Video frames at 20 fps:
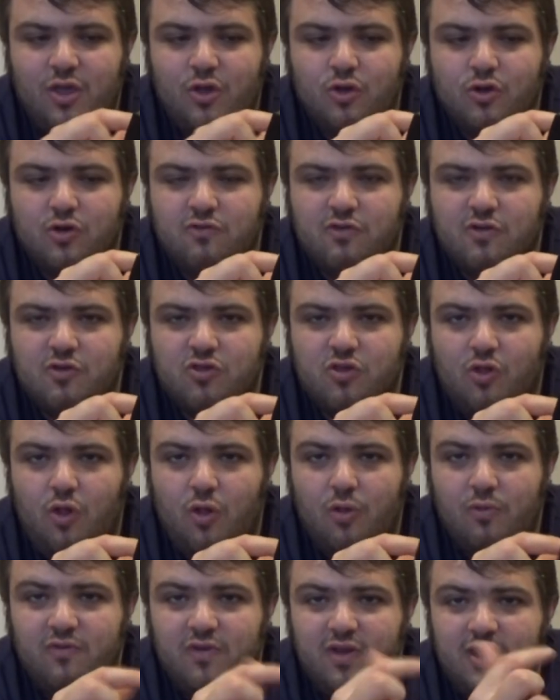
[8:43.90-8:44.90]
Universal
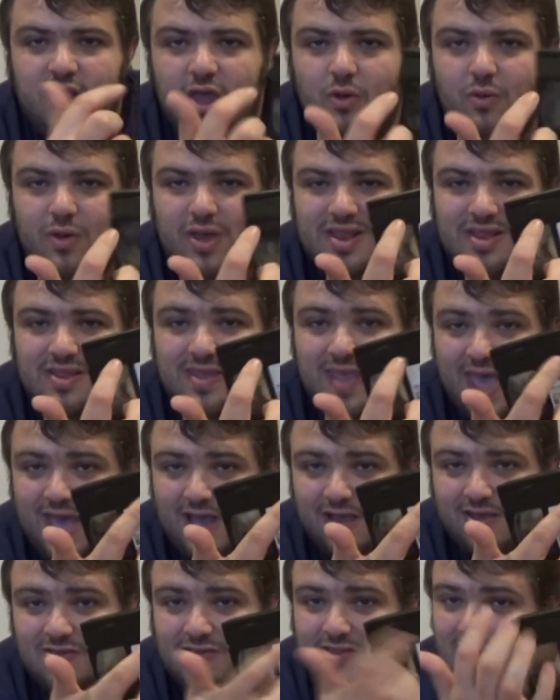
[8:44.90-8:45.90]
Home Video in
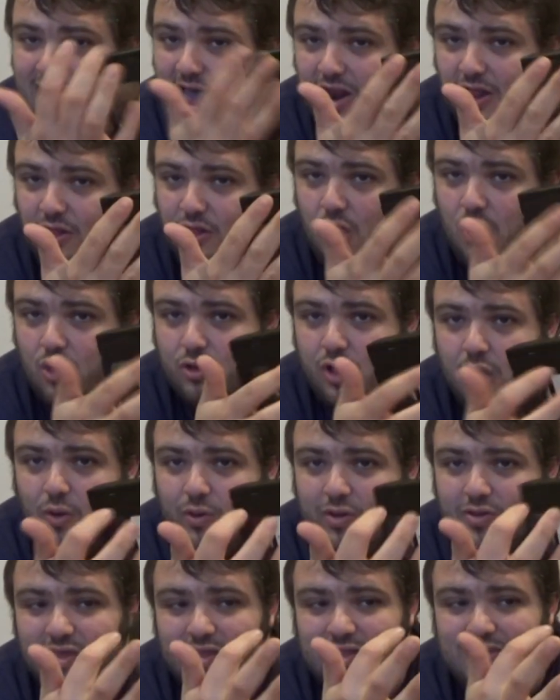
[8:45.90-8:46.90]
text. Not a
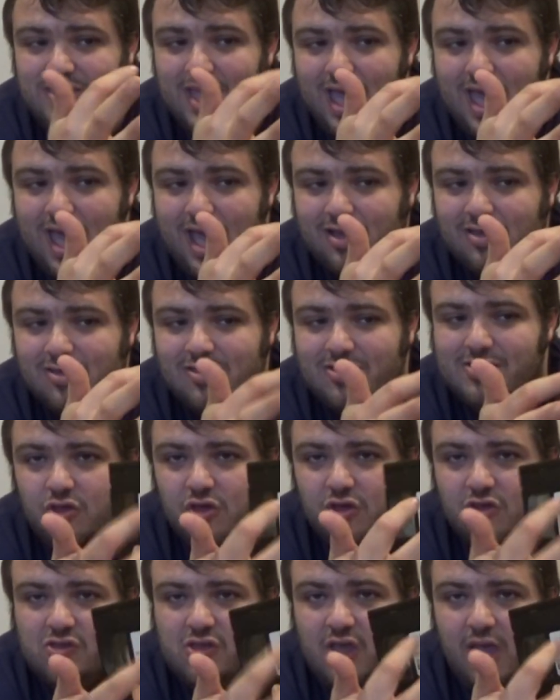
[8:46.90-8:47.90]
logo, it's in text.
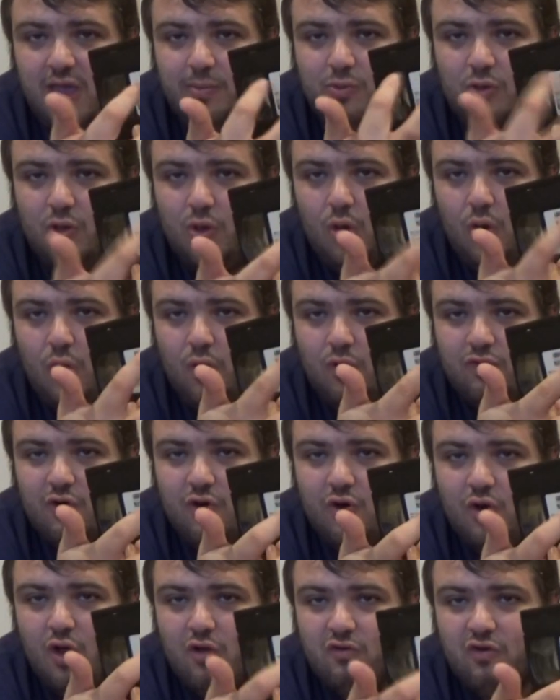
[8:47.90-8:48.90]
Just typed
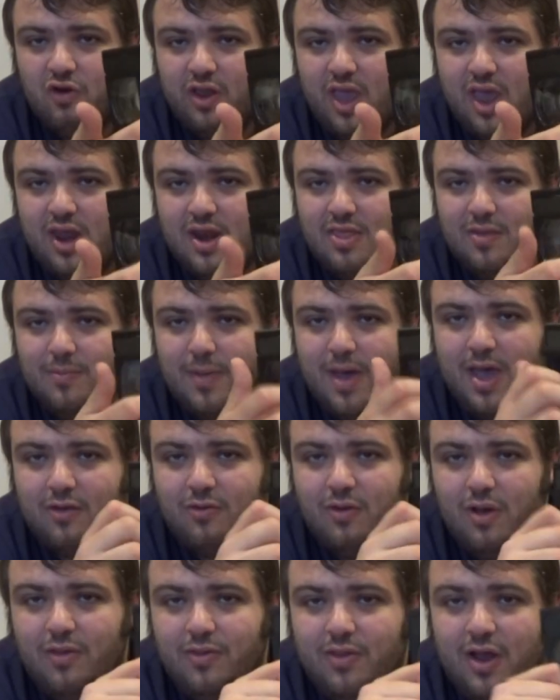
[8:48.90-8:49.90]
over and over again in the
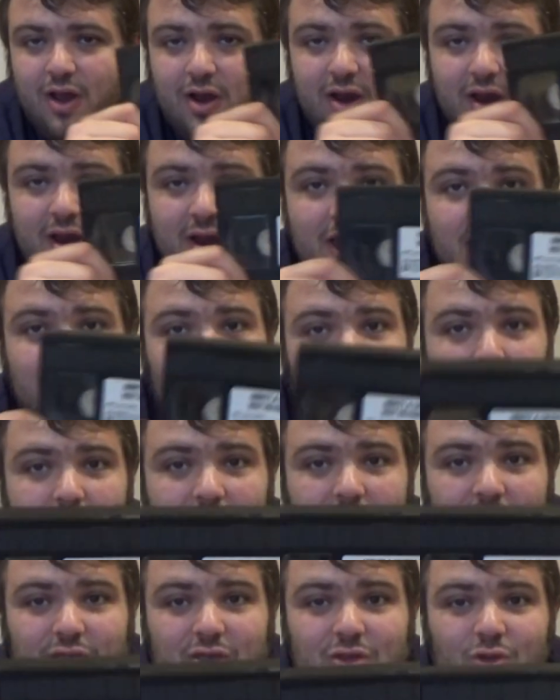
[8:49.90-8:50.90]
background there. And another
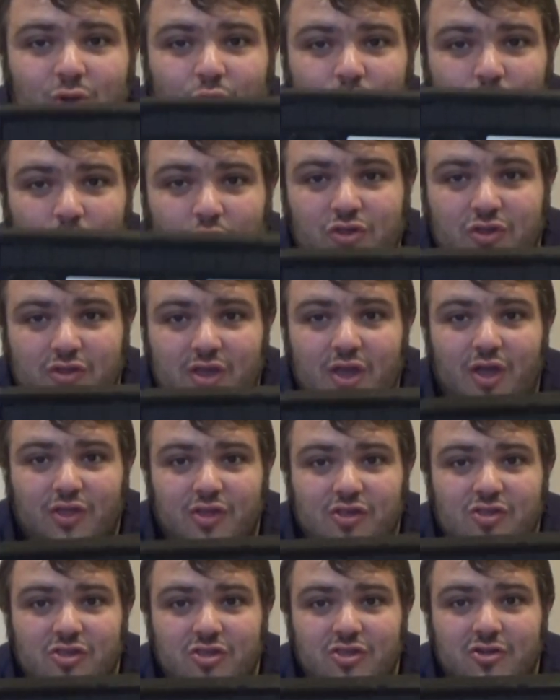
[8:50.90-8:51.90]
way you could also
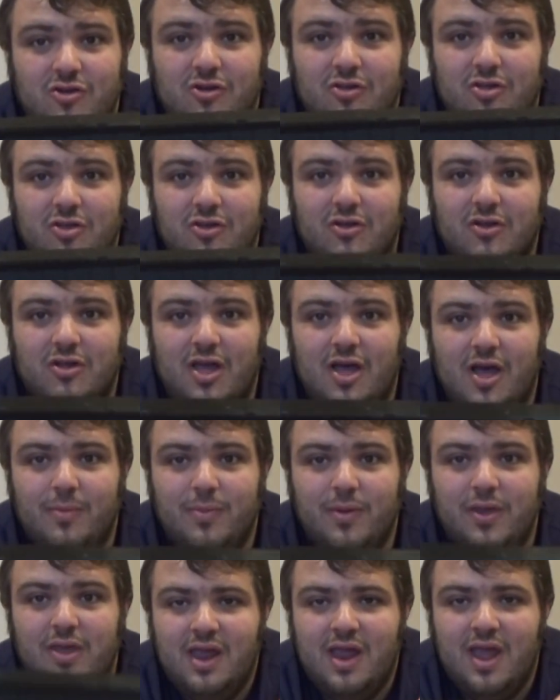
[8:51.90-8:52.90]
tell this is an earlier copy.